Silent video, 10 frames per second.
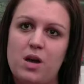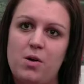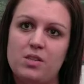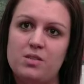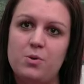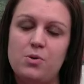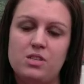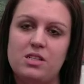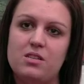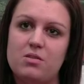will go
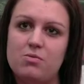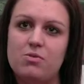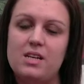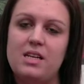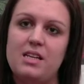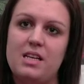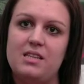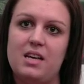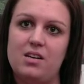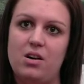unsupported that really
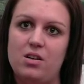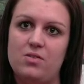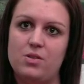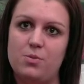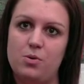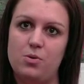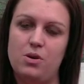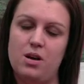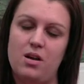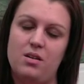need that kind of
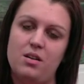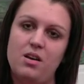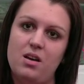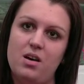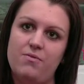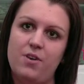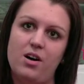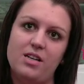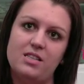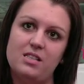support and
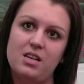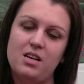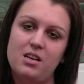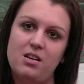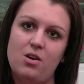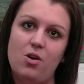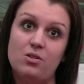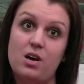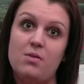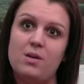advice
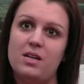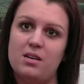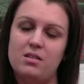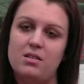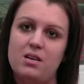ongoing.